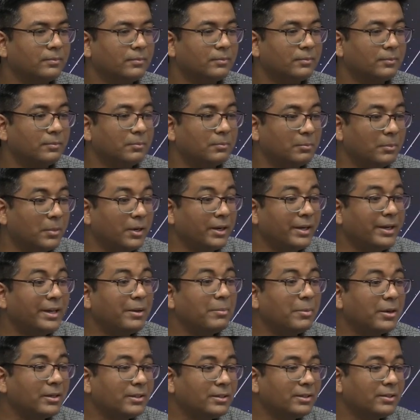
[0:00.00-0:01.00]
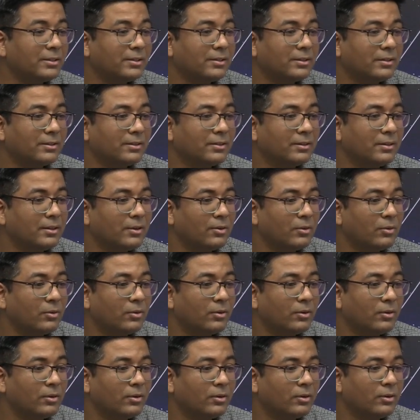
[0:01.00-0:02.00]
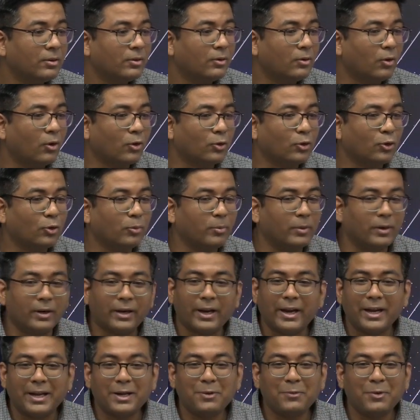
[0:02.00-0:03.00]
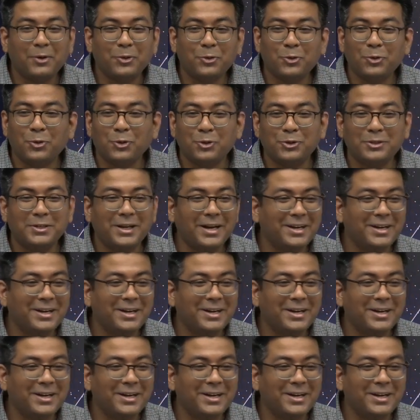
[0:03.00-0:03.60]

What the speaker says: Birthday month? October. Anyone who knows that?